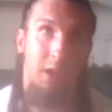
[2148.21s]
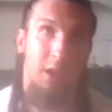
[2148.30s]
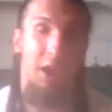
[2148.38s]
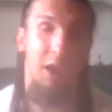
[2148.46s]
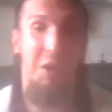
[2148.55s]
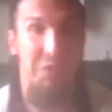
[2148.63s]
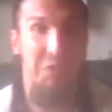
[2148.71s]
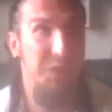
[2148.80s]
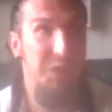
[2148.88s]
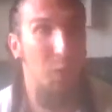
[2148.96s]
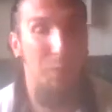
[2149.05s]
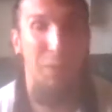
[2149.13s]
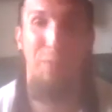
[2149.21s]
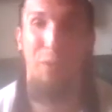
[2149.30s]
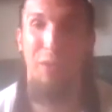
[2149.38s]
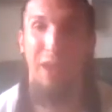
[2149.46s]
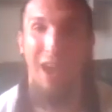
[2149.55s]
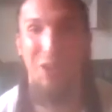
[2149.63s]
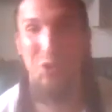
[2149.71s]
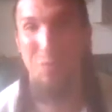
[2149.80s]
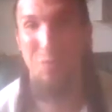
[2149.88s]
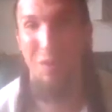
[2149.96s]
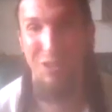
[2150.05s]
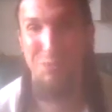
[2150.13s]
And these were people that had
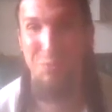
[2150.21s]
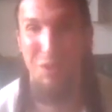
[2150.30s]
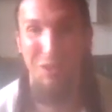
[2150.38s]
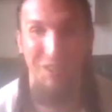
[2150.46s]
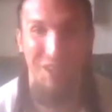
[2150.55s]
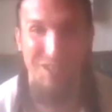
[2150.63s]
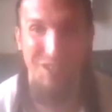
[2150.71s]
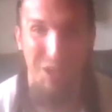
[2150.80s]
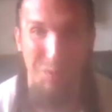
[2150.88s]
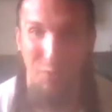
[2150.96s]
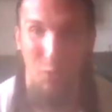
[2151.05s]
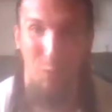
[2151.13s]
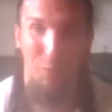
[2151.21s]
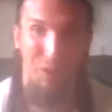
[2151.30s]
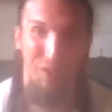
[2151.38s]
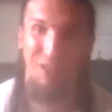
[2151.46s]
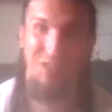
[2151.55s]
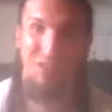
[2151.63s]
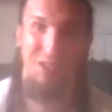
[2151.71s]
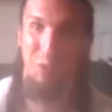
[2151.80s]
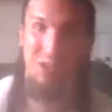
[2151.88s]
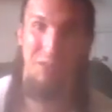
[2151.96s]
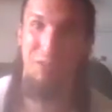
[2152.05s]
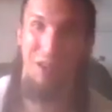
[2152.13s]
tremendous PTSD before PTSD was
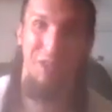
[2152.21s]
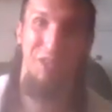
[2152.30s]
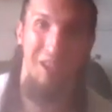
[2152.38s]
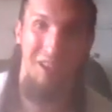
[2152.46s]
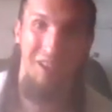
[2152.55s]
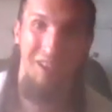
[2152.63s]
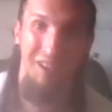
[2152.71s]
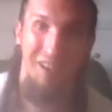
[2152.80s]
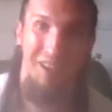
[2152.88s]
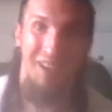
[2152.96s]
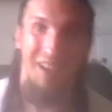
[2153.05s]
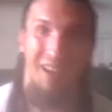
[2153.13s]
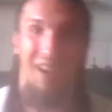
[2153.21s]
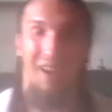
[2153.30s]
even a thing. Yeah.